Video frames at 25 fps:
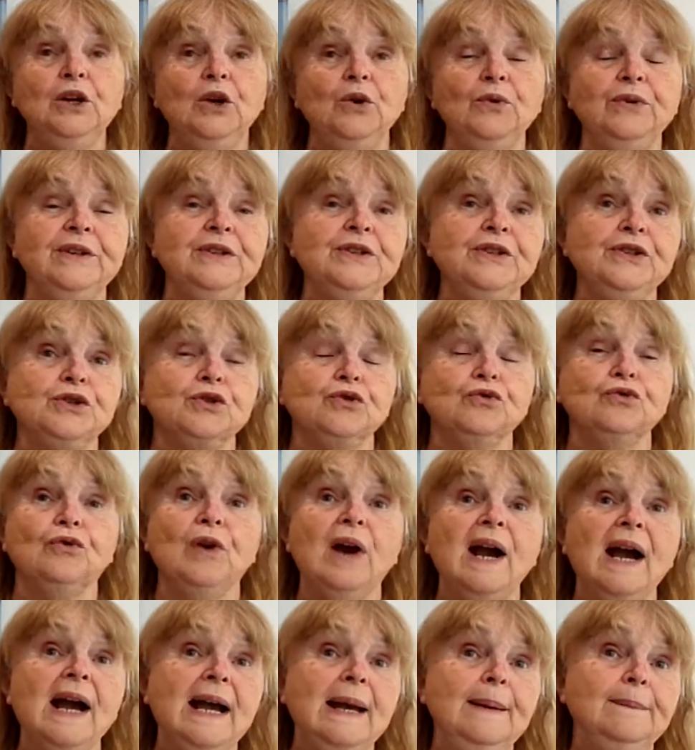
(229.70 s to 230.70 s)
the
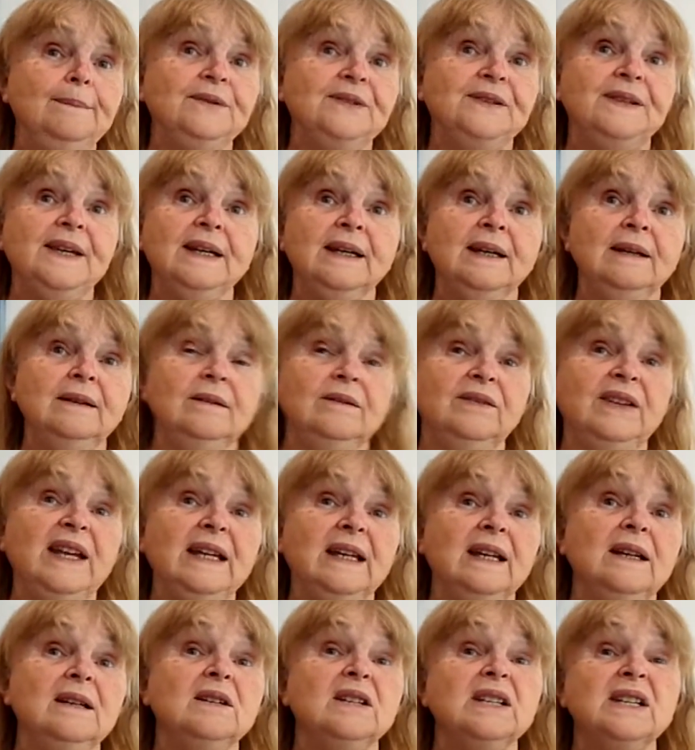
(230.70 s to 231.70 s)
scribes. They
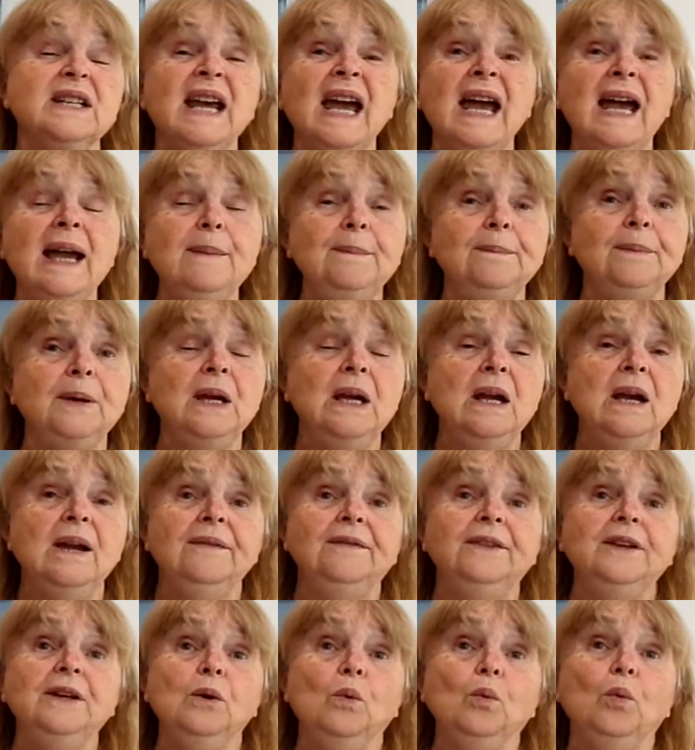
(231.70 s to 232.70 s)
can type
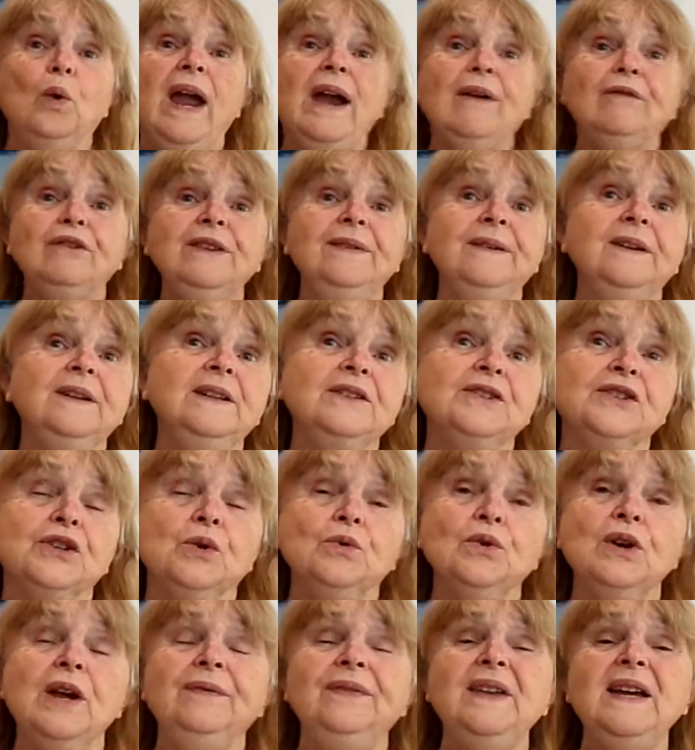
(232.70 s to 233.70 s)
everything that's
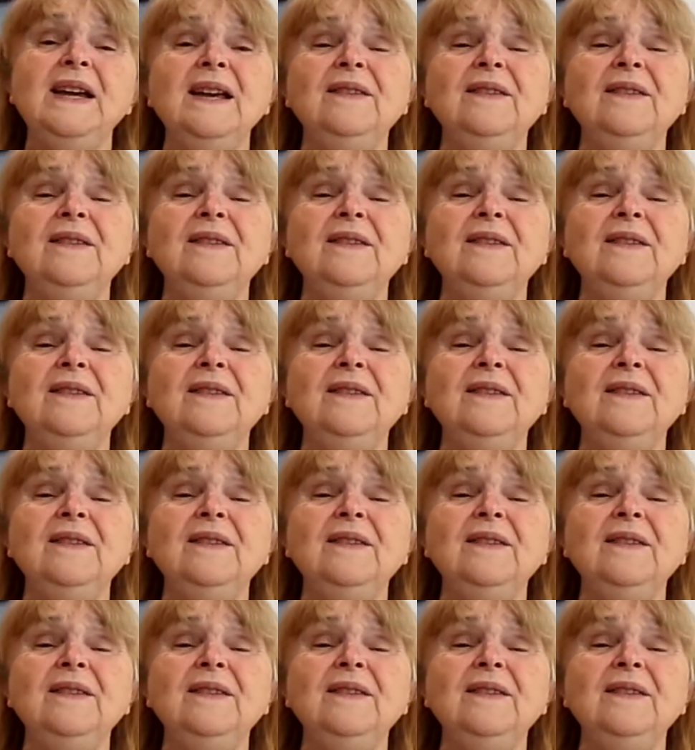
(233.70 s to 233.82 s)
going on.